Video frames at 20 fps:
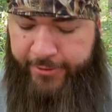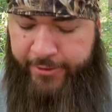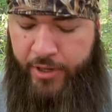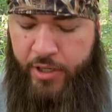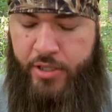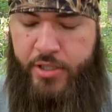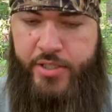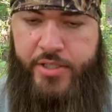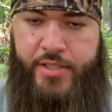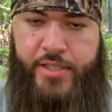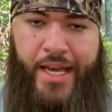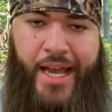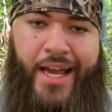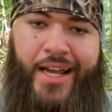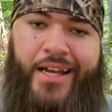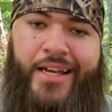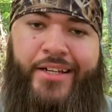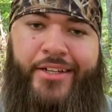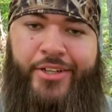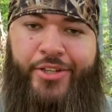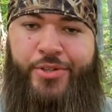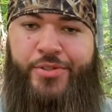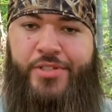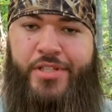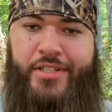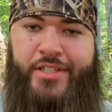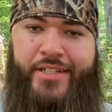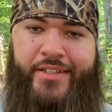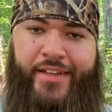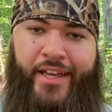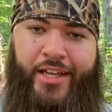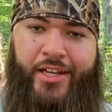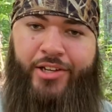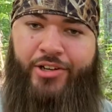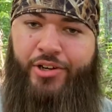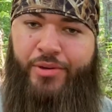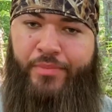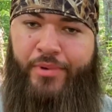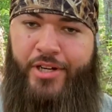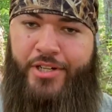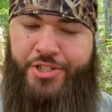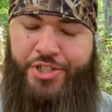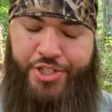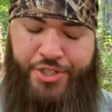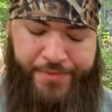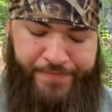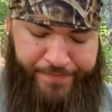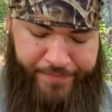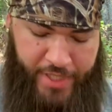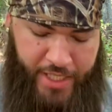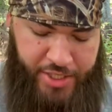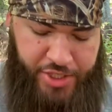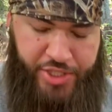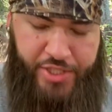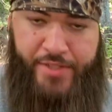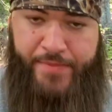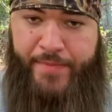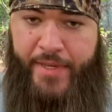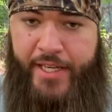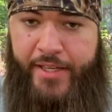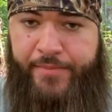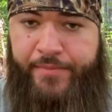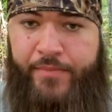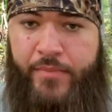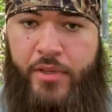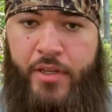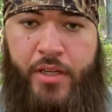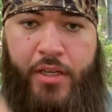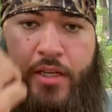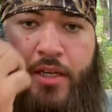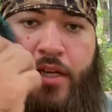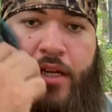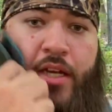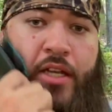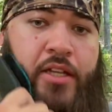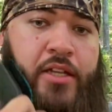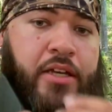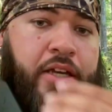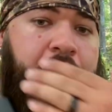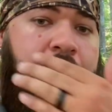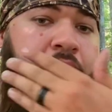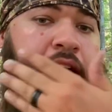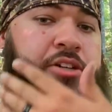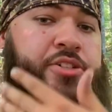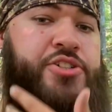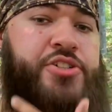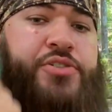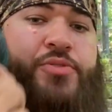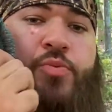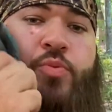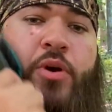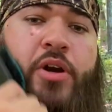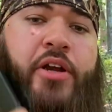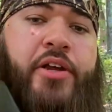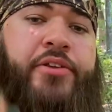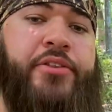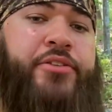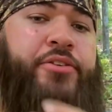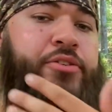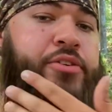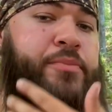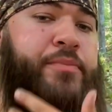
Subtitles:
first, I like to use a detangler brush. That's just me. and then kind of just work it through the